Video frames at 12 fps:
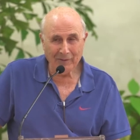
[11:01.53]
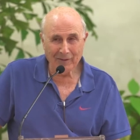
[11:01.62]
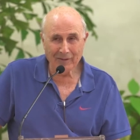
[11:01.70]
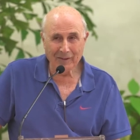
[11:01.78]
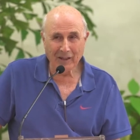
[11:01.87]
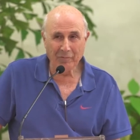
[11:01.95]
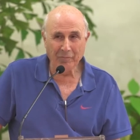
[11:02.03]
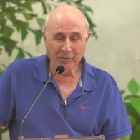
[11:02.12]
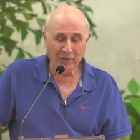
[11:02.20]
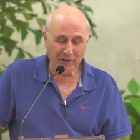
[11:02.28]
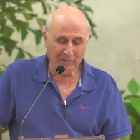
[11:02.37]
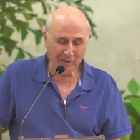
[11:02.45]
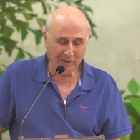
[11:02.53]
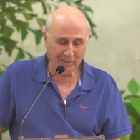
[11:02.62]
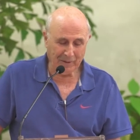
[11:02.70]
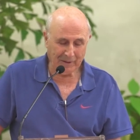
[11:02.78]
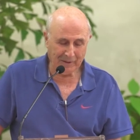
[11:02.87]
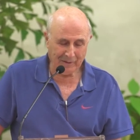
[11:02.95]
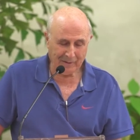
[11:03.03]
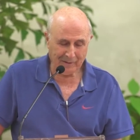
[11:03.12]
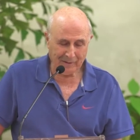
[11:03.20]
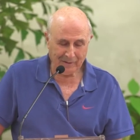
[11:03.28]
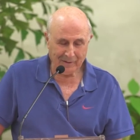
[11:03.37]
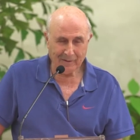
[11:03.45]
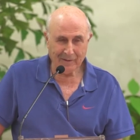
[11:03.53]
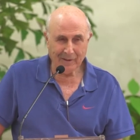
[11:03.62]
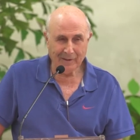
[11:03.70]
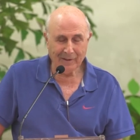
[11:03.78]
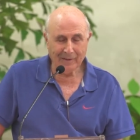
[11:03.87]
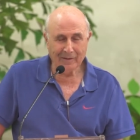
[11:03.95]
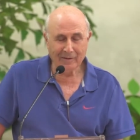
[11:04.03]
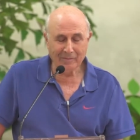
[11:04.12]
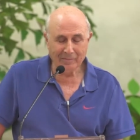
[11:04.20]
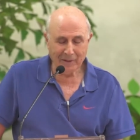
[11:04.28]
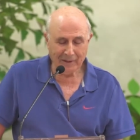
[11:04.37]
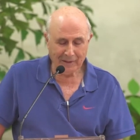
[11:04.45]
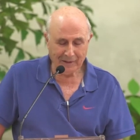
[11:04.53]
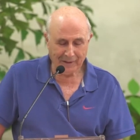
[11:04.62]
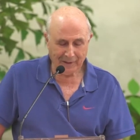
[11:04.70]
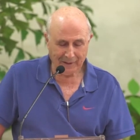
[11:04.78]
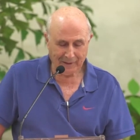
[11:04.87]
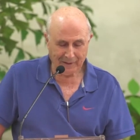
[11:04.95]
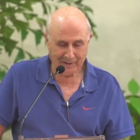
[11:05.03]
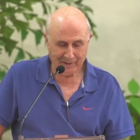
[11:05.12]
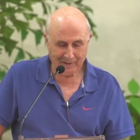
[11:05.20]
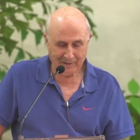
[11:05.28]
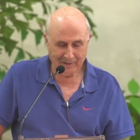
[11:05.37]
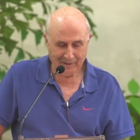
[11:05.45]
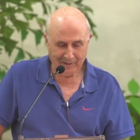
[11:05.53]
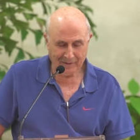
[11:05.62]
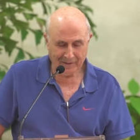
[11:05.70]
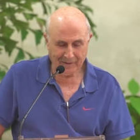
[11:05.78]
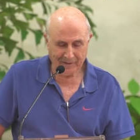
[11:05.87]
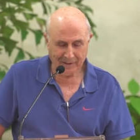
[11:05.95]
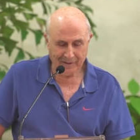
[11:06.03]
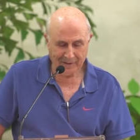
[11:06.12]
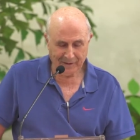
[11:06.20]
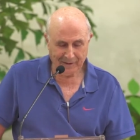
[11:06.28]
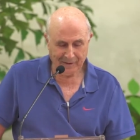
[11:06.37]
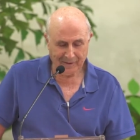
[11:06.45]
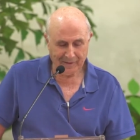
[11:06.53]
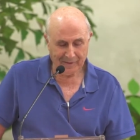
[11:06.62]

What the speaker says: we stop for a moment and meditate on the sentence